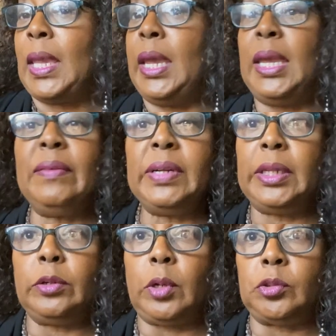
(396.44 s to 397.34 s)
Even in
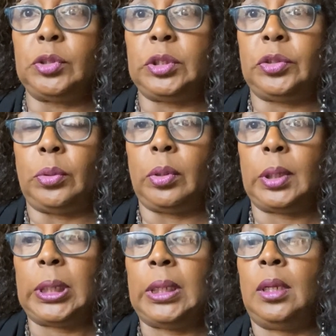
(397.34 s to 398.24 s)
the grocery store,
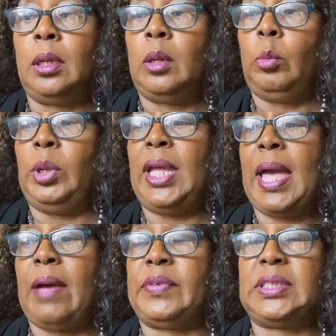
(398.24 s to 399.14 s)
we
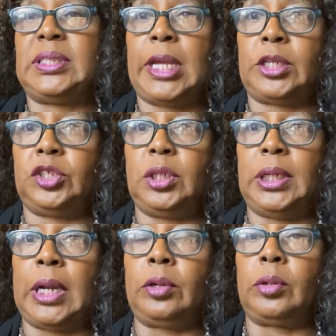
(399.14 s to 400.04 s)
have a section in
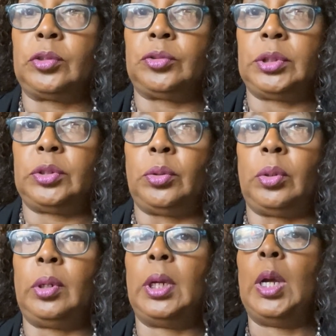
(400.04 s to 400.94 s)
our grocery
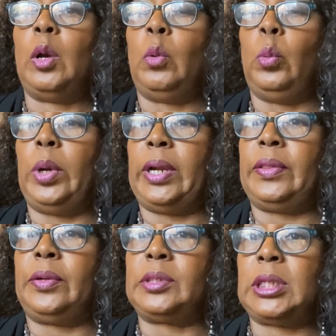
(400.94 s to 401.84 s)
store where
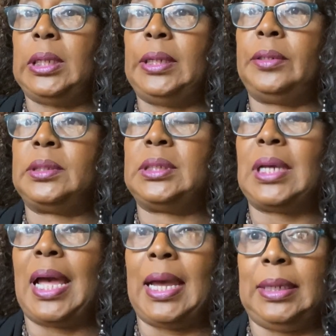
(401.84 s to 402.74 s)
there's clearance
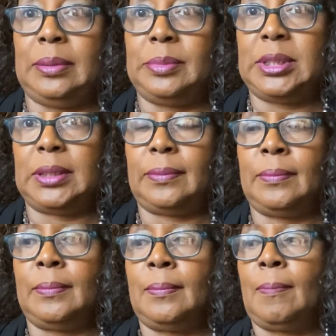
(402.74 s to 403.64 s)
items.
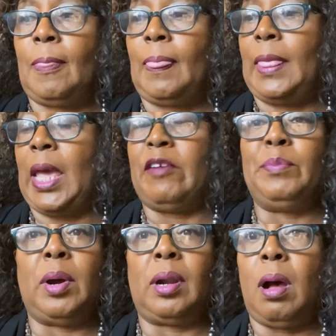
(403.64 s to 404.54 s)
I've
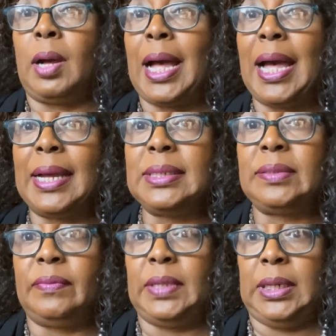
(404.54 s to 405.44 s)
bought all kinds
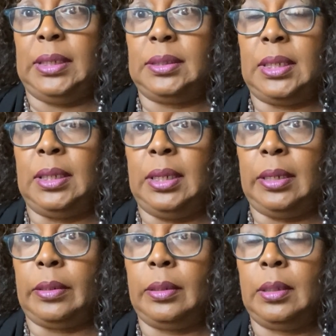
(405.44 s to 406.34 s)
of things in there.